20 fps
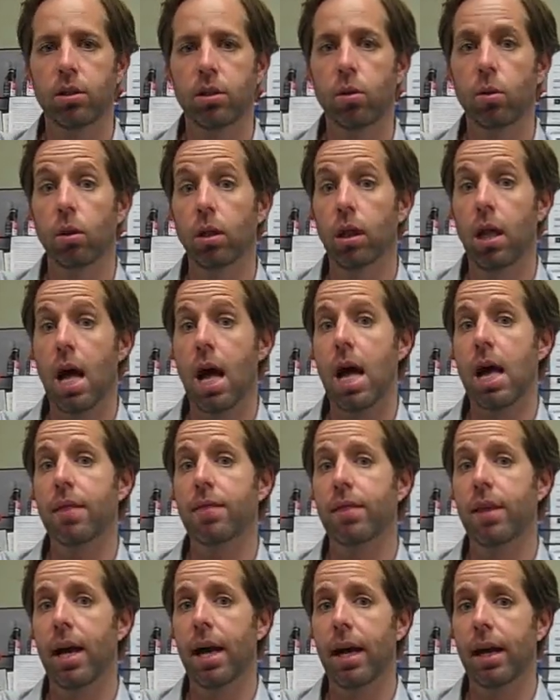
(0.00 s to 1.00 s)
do a
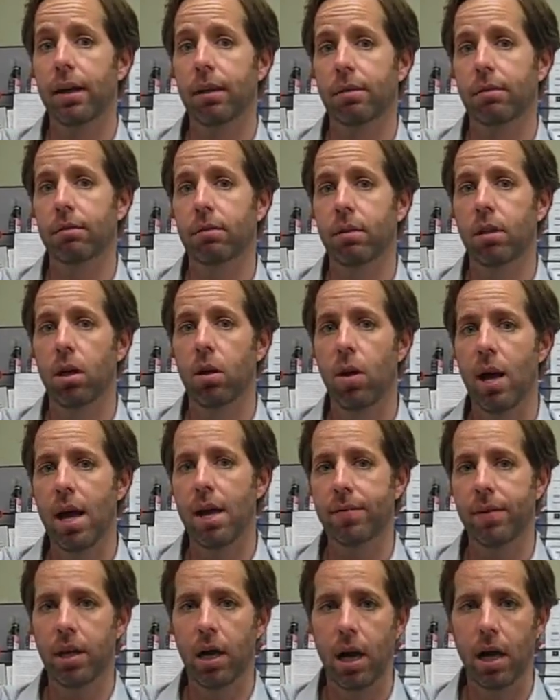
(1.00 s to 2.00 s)
lot that
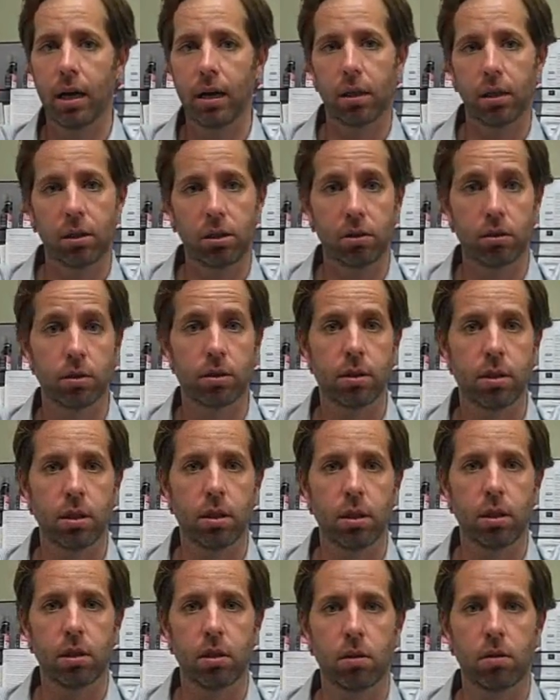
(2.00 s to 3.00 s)
heavy iron used to
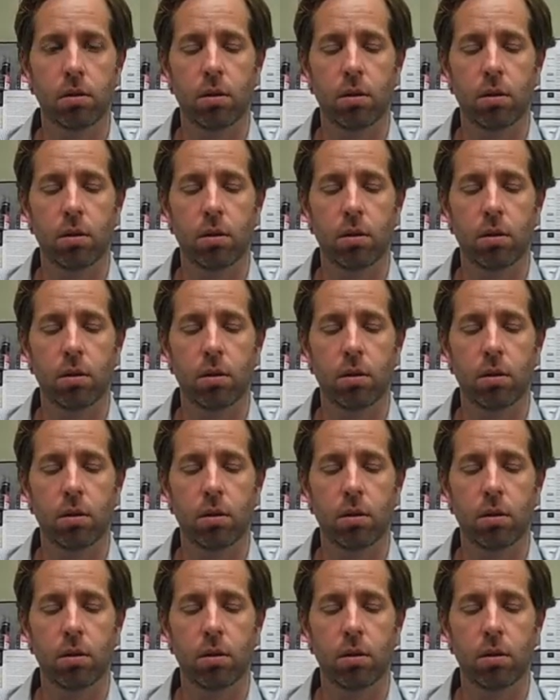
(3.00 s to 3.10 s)
do.